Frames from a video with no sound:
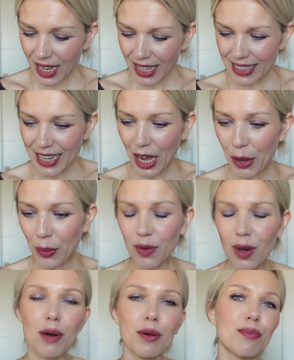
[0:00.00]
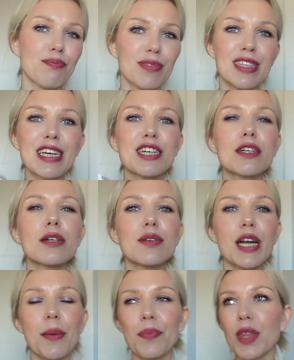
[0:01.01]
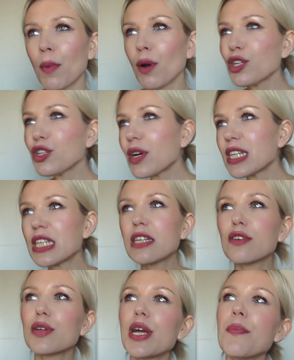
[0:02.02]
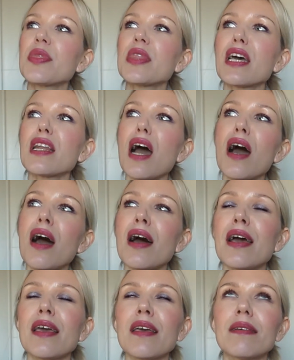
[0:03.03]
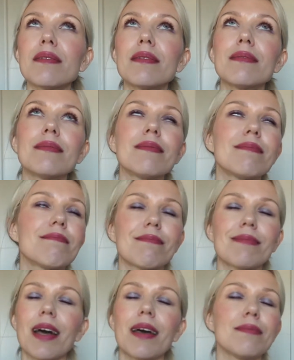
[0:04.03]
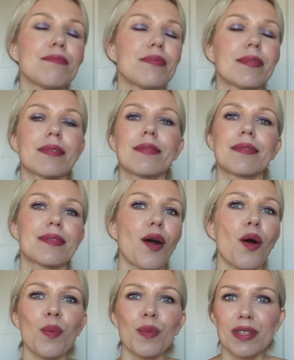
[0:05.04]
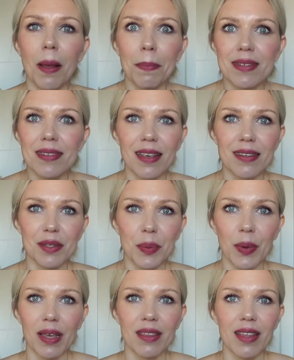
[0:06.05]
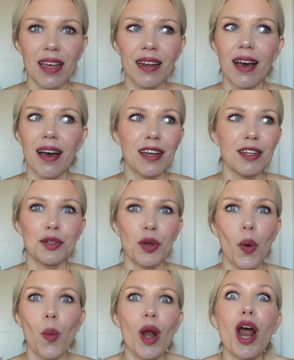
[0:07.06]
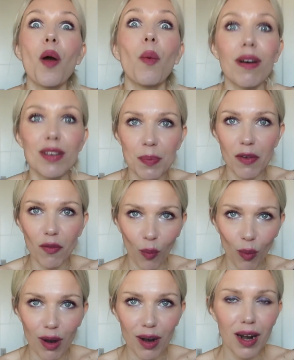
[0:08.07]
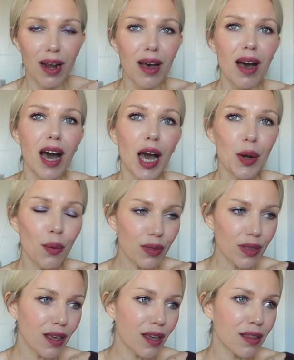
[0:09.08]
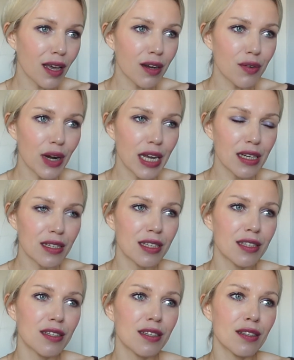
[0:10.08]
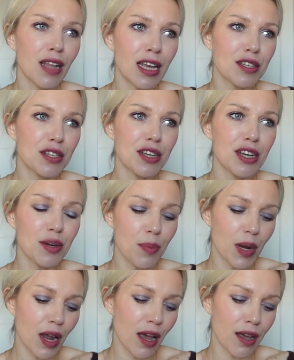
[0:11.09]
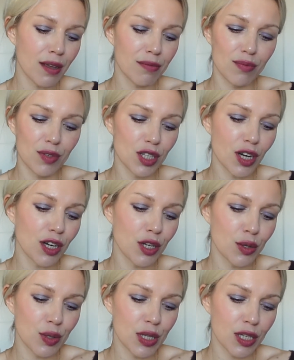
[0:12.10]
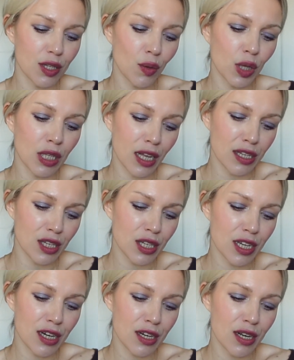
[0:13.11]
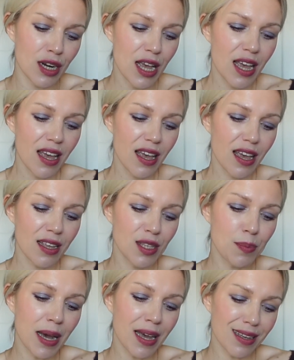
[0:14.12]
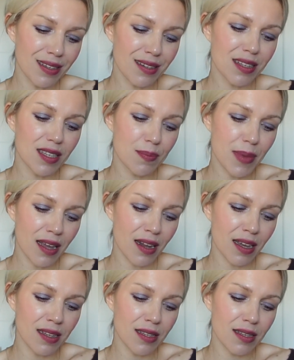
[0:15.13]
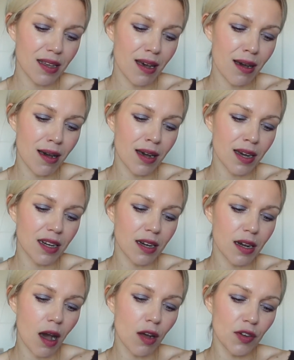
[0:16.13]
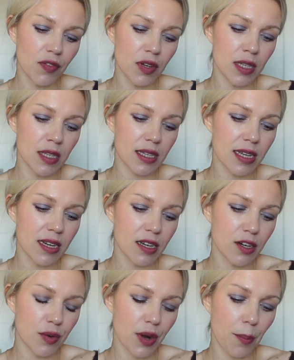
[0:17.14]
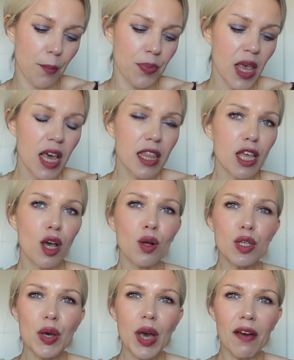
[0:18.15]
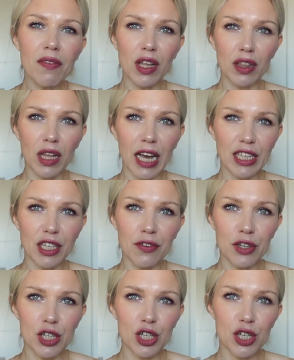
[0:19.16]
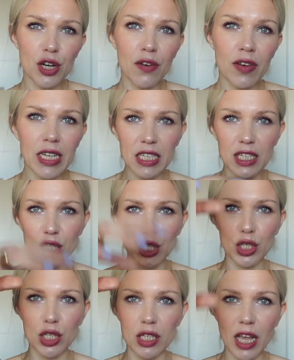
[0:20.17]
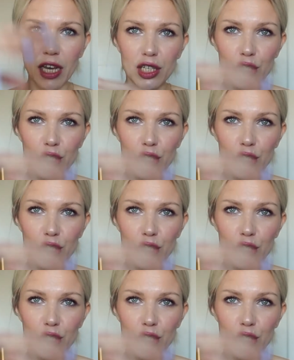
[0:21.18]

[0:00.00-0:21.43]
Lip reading: Now, oh, the cream. The moisturizing cream that I'm almost obsessed with, and I don't know where I was before. I don't think they created it last year, but I started using it only last year. It's by IT Cosmetics, Confidence in a Cream. They also have the lighter version of it in a, like a